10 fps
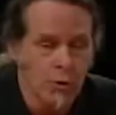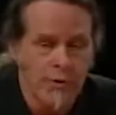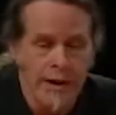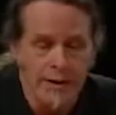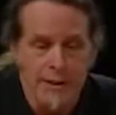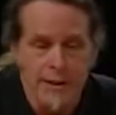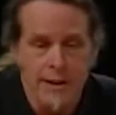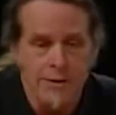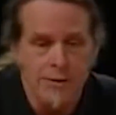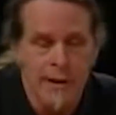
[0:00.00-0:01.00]
wool without the
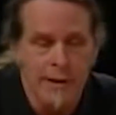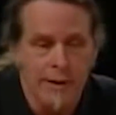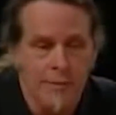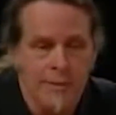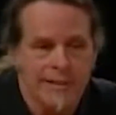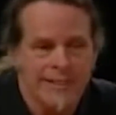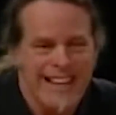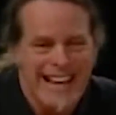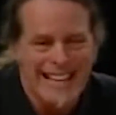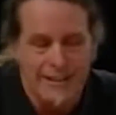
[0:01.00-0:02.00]
king's men coming
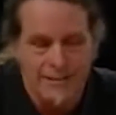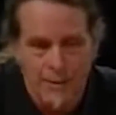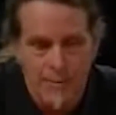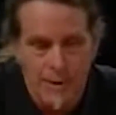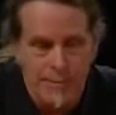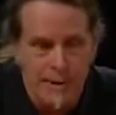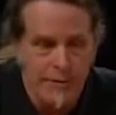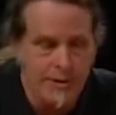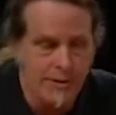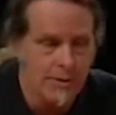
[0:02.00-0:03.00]
and taking it from
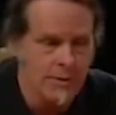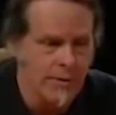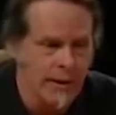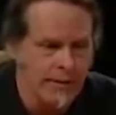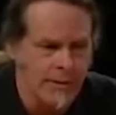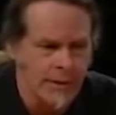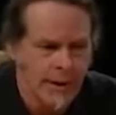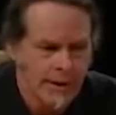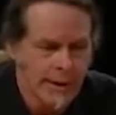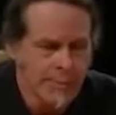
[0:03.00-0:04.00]
them every season of
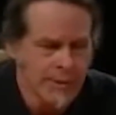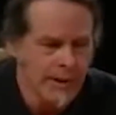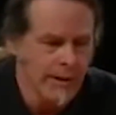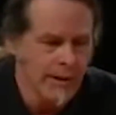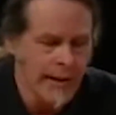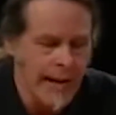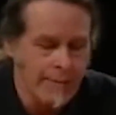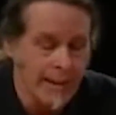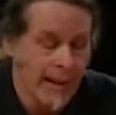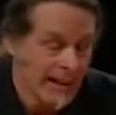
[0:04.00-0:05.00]
harvest. Let's pretend none of
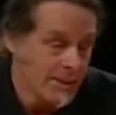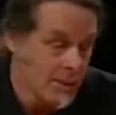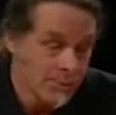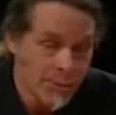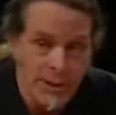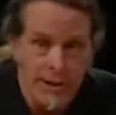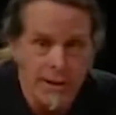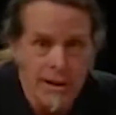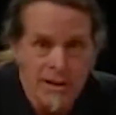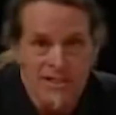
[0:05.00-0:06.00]
that happened. Let's just
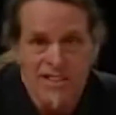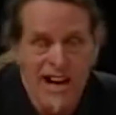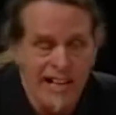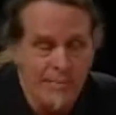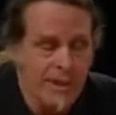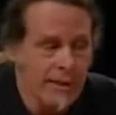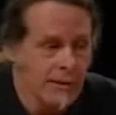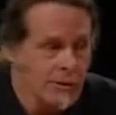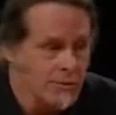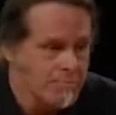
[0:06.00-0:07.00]
pretend this guy named
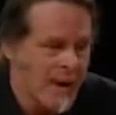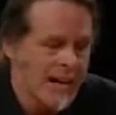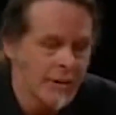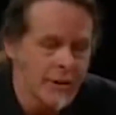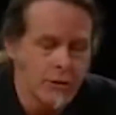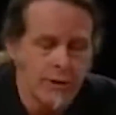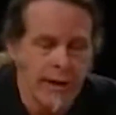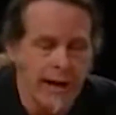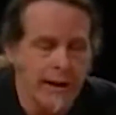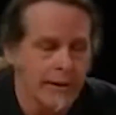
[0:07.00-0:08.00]
Ted Nugent
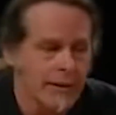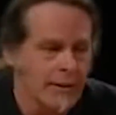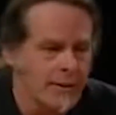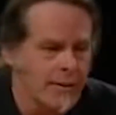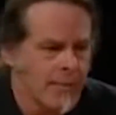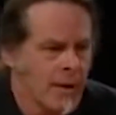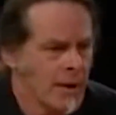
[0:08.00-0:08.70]
parachuted onto Earth